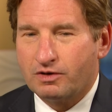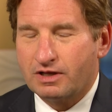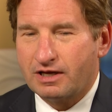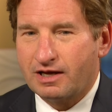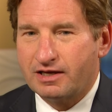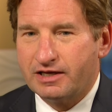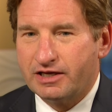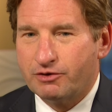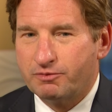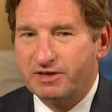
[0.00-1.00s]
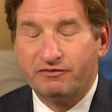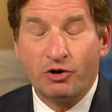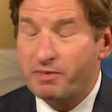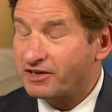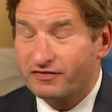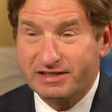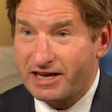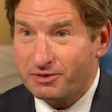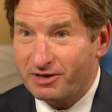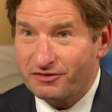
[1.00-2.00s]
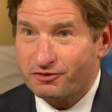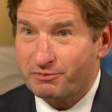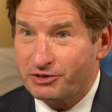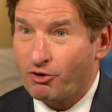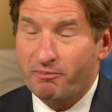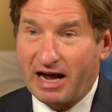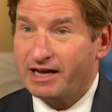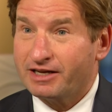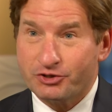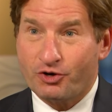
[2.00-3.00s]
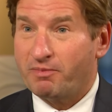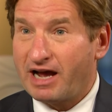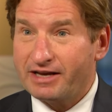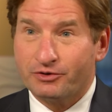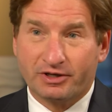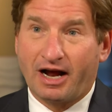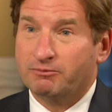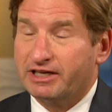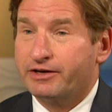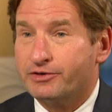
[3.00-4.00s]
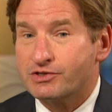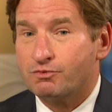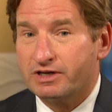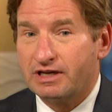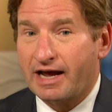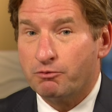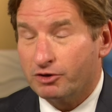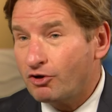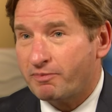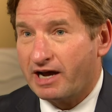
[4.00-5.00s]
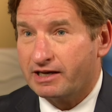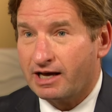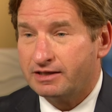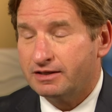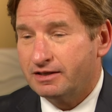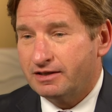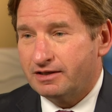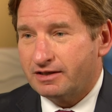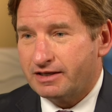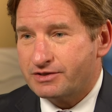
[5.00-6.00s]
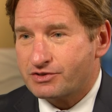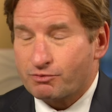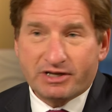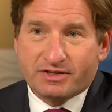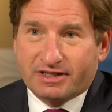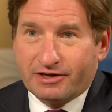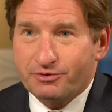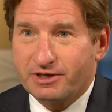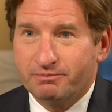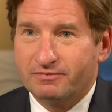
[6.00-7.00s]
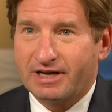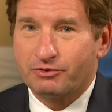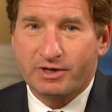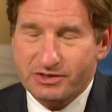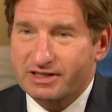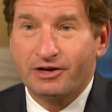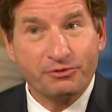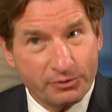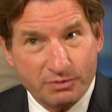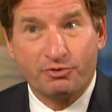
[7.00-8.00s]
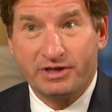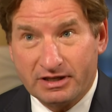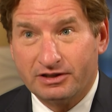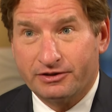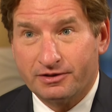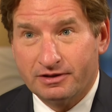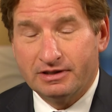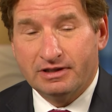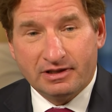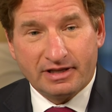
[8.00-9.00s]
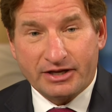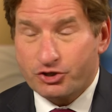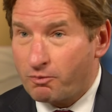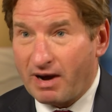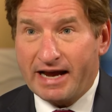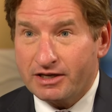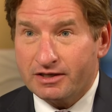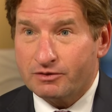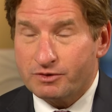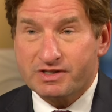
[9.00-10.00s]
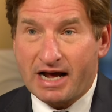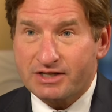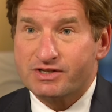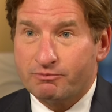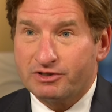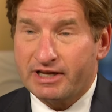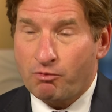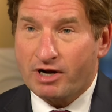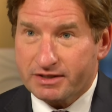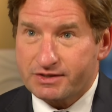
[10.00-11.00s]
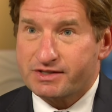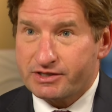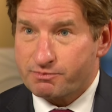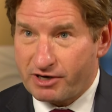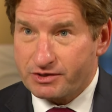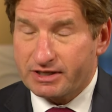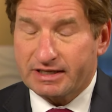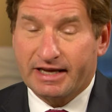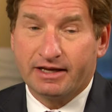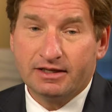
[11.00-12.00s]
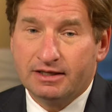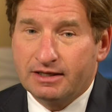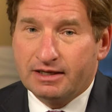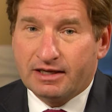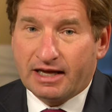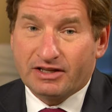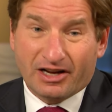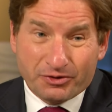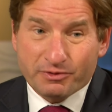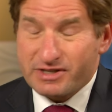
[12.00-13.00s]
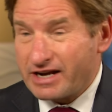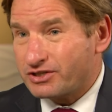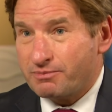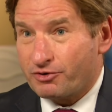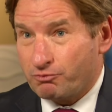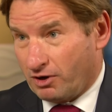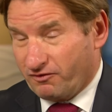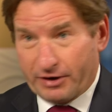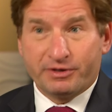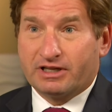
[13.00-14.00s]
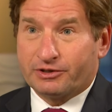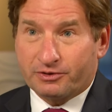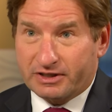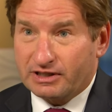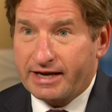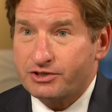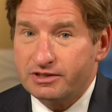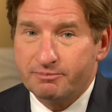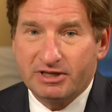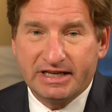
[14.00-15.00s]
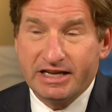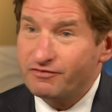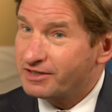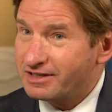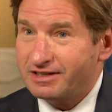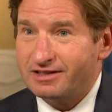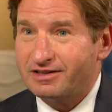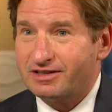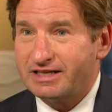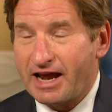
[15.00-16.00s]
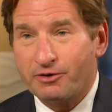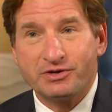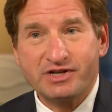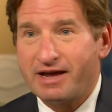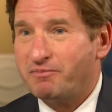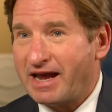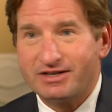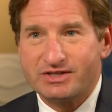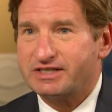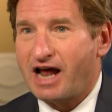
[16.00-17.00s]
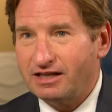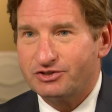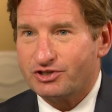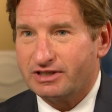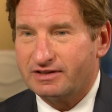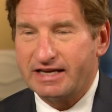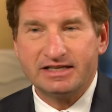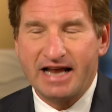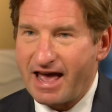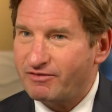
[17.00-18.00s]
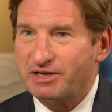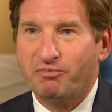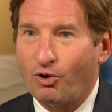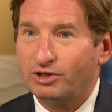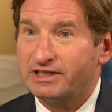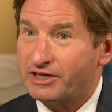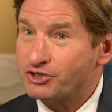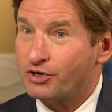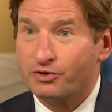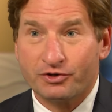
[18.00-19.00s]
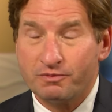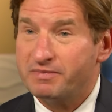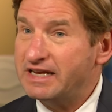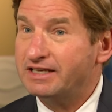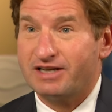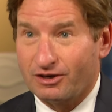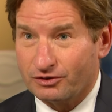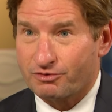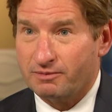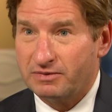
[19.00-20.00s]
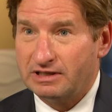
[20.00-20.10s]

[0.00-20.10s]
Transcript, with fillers: Well, it, it would be of no benefit to anybody for me to opine on Joe Biden or Kamala mm-hmm. Harris. What I will opine on is the rest of the country, and the rest of the country was pretty clear that Joe Biden was not someone they wanted to see as president again. And the country was actually pretty well, very clear in the election, but even the Harris campaign is acknowledging. They didn't have any polling that showed her beating Donald Trump.